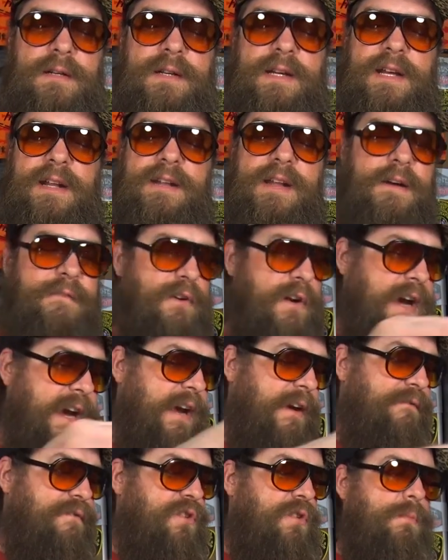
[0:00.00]
Can never
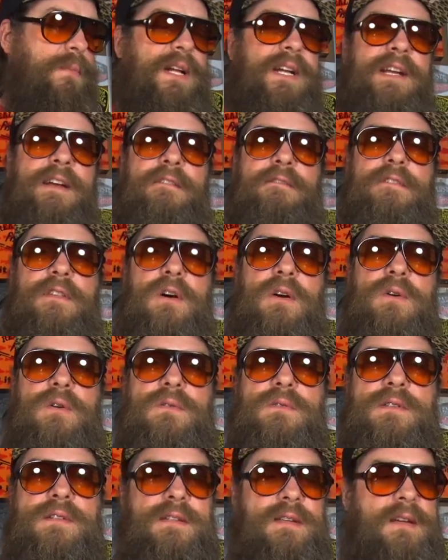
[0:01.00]
have too many of
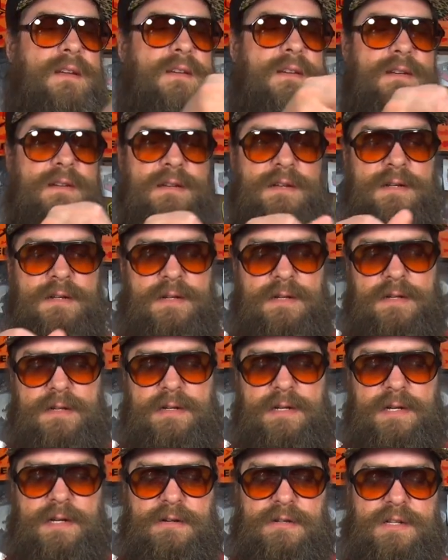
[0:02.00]
those.
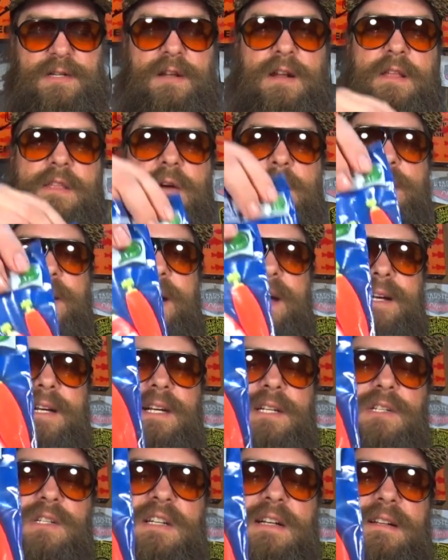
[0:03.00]
Here's another
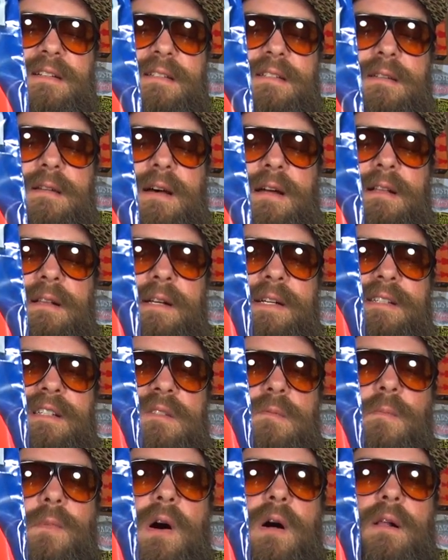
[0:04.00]
package, slightly
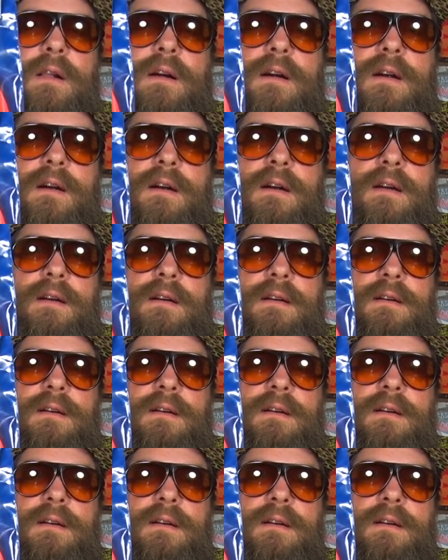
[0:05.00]
smaller.